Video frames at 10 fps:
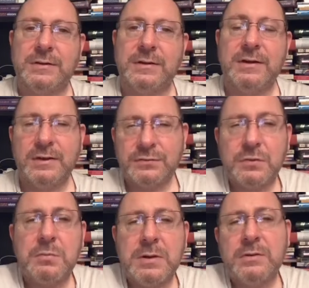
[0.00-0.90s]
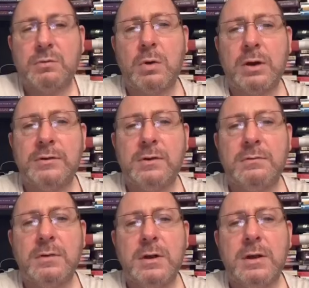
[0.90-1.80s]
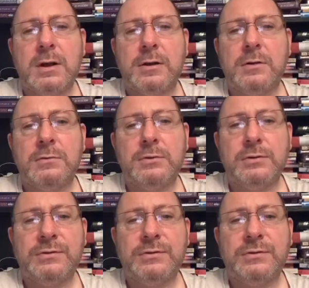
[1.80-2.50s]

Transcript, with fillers: It is for me as well. I don't, I know you